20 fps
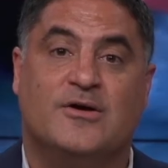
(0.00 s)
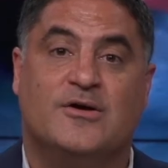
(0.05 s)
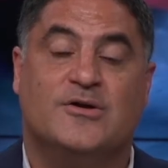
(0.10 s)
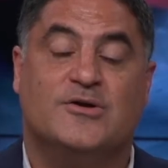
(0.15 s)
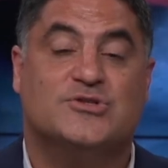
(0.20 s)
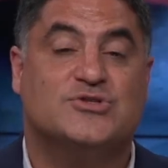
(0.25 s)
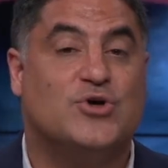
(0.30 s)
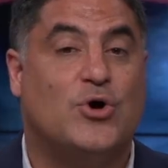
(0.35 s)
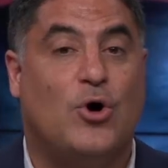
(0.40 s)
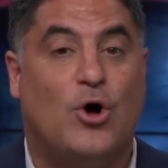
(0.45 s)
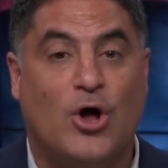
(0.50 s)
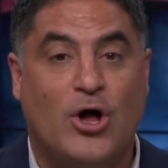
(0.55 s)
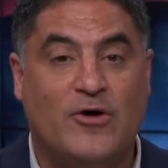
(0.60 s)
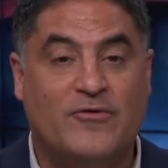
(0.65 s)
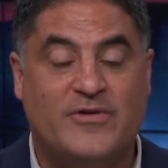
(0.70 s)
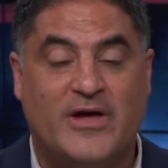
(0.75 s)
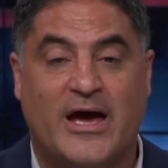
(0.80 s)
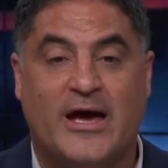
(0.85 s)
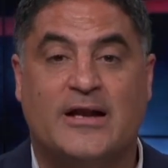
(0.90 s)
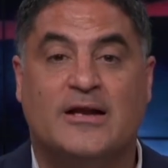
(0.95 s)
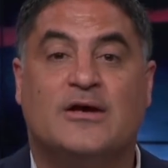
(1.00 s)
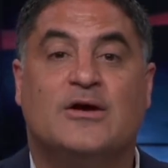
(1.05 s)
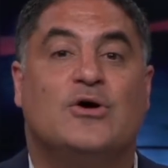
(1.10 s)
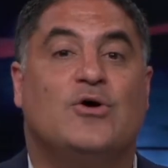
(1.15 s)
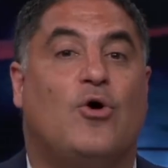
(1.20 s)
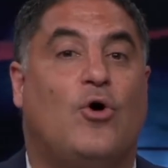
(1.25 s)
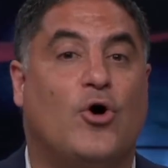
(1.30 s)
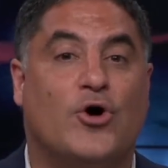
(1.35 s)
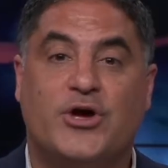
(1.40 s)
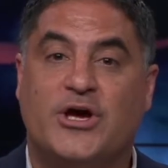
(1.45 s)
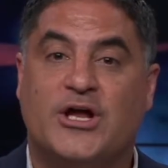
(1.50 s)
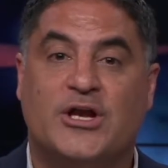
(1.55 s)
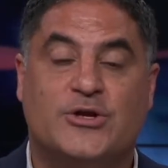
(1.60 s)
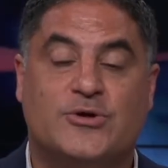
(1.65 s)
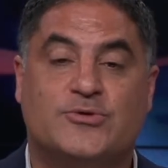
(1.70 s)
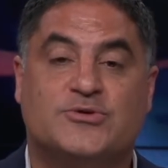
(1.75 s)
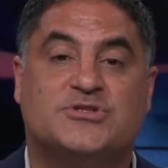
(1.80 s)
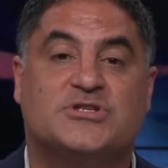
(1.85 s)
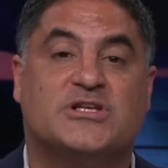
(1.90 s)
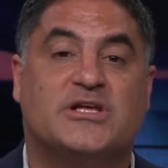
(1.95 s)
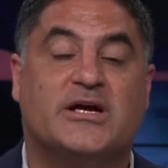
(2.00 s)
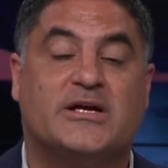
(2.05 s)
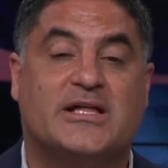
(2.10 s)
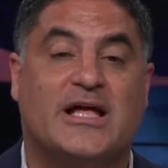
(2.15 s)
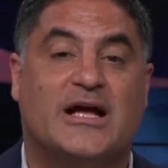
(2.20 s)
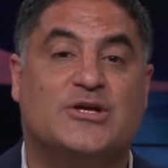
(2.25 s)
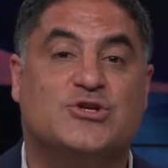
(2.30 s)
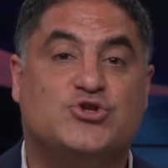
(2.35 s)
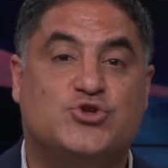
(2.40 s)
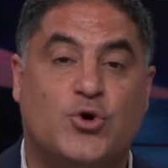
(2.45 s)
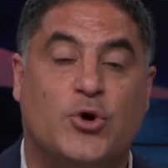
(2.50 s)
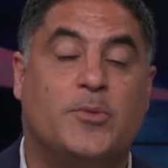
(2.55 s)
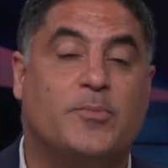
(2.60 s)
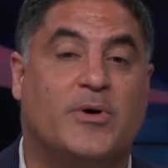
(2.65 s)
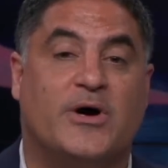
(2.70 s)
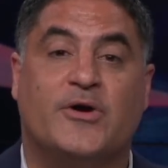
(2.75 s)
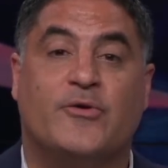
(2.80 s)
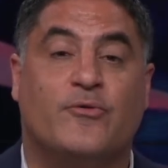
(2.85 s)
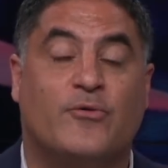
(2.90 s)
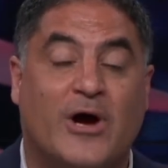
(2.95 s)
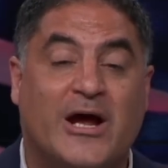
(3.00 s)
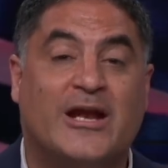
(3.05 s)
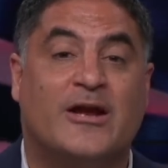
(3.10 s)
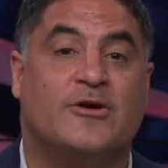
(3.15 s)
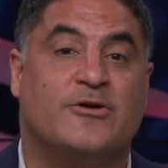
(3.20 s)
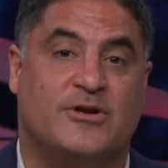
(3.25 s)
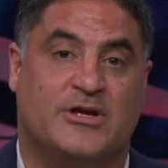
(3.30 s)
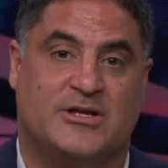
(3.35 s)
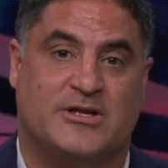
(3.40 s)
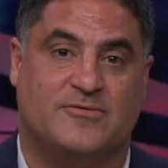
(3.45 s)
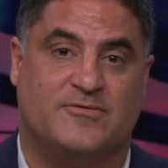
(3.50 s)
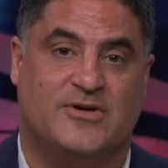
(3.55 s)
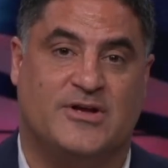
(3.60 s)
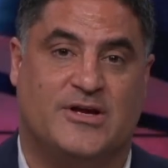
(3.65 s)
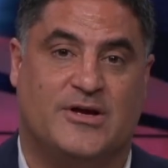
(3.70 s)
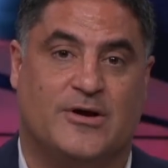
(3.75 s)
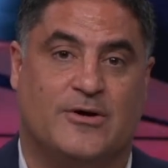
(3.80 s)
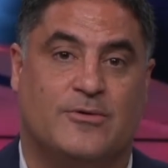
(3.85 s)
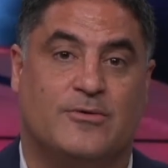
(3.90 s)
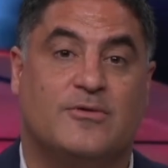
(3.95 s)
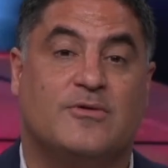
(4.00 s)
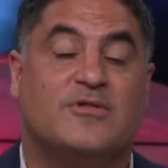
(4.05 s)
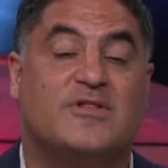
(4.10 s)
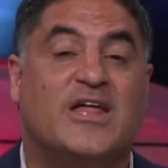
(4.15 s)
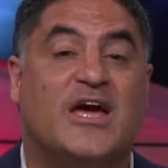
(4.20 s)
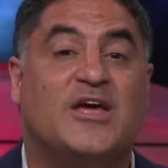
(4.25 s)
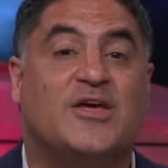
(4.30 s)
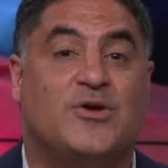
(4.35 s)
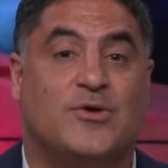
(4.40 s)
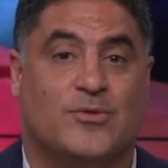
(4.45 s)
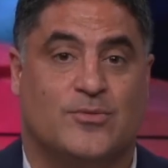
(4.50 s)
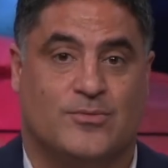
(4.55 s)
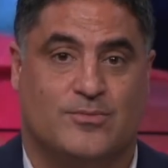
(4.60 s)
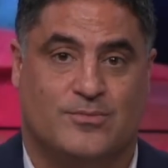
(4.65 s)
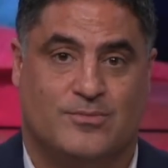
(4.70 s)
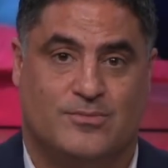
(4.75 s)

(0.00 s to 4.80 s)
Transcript: So all of that, all you gotta do is click that join button right underneath the video. Thank you.